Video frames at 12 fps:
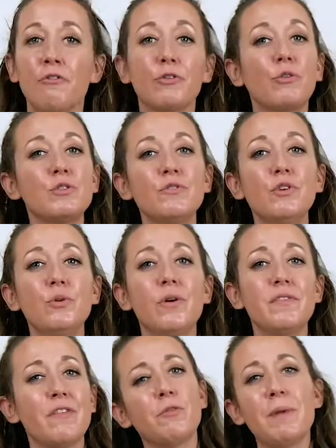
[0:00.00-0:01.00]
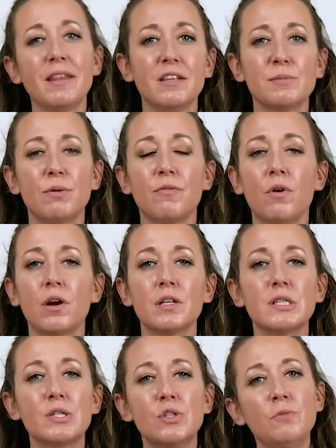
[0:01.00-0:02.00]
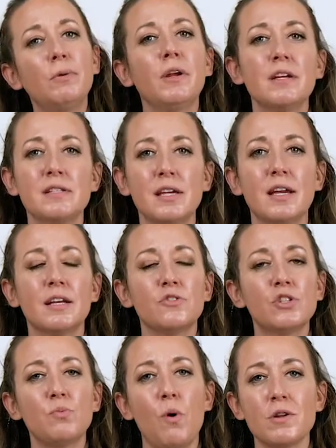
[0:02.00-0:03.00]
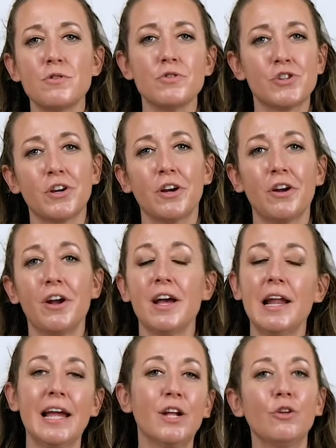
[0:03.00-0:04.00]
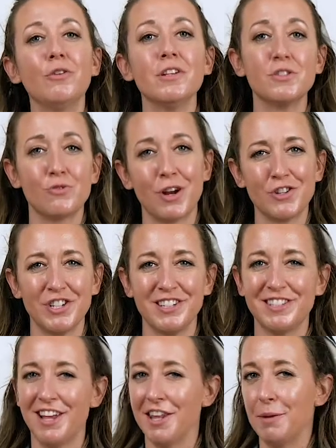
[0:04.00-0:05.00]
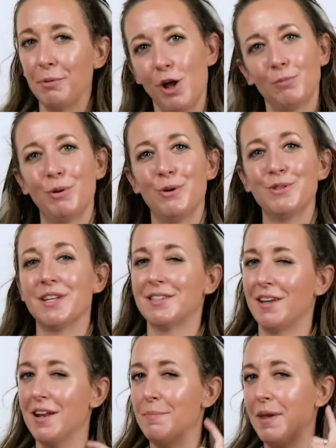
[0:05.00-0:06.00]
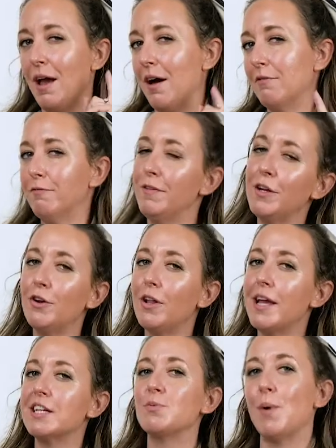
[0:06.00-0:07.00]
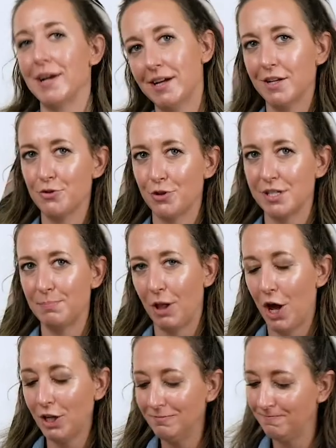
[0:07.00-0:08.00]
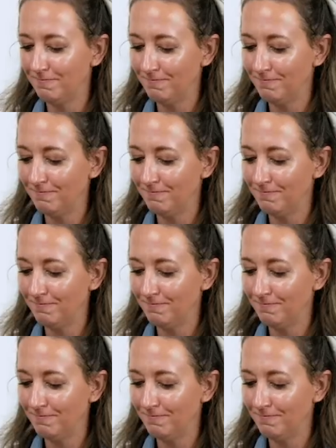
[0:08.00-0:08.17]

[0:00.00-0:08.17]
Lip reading: For those of you who have never made this before, it's super easy. It's just water and sugar, and I include instructions on the blog post that's gonna be on Finger Lakes Wine Country's blog,